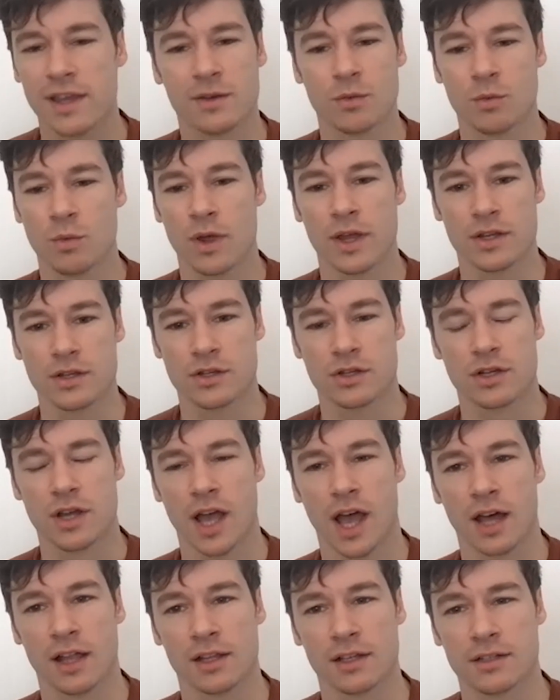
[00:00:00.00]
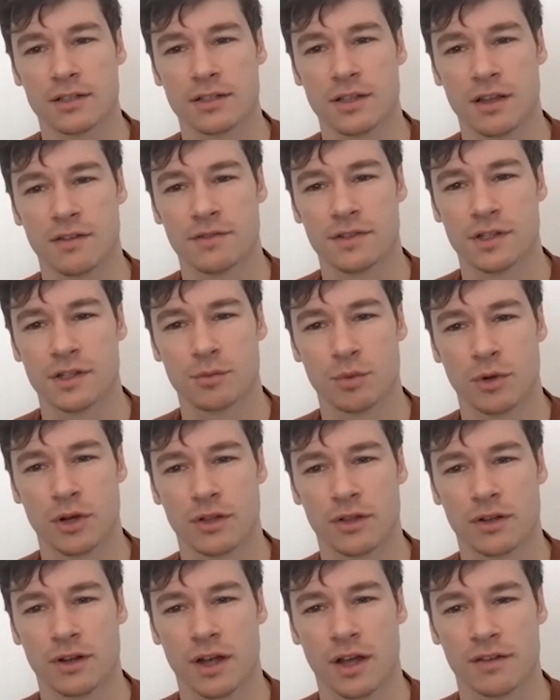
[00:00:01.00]
in which Alex loves his
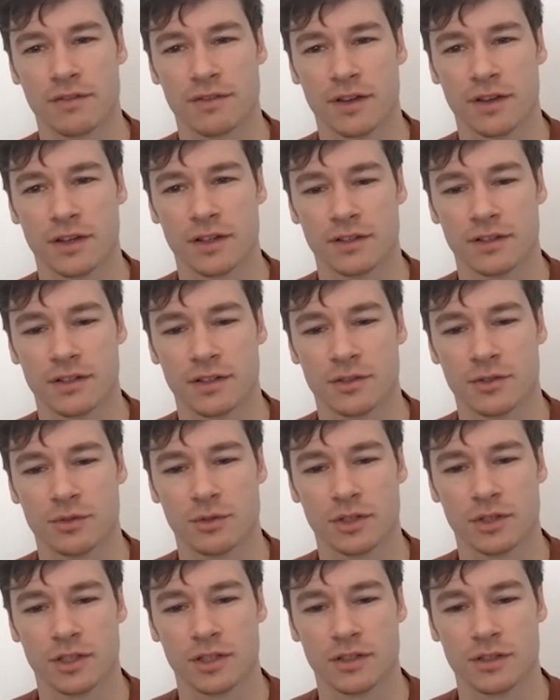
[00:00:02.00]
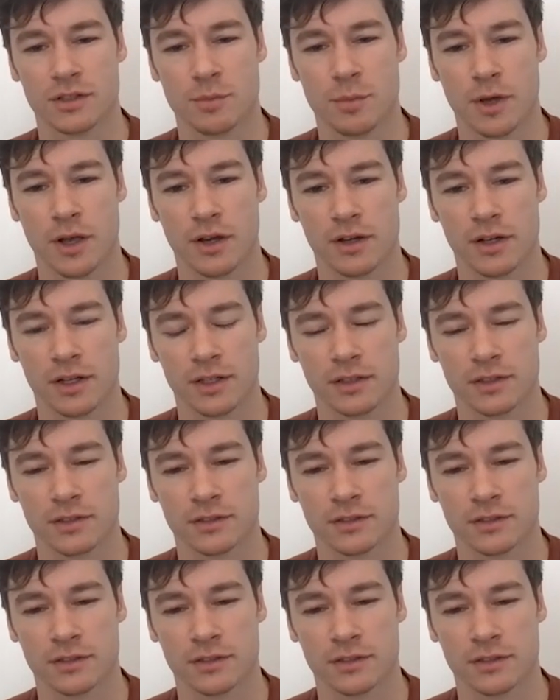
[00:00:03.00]
brother, I find is really inspiring.